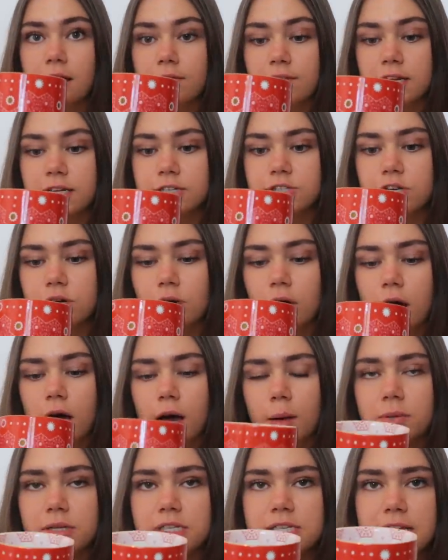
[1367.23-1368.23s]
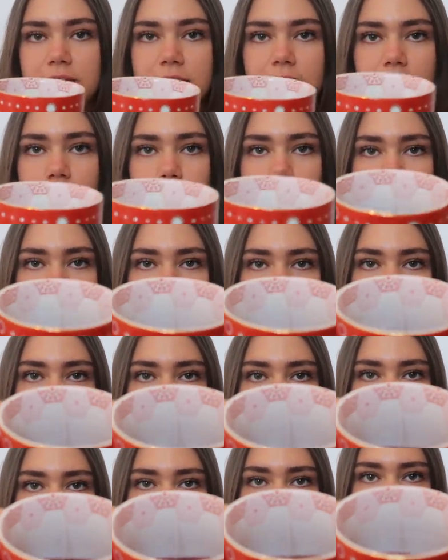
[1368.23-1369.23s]
I've literally got a herbal tea here, which I
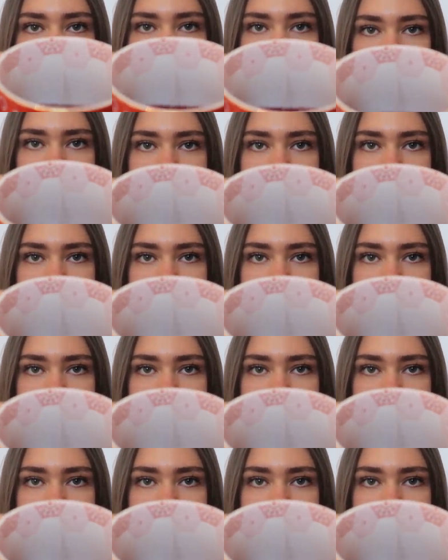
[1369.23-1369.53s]
bought today.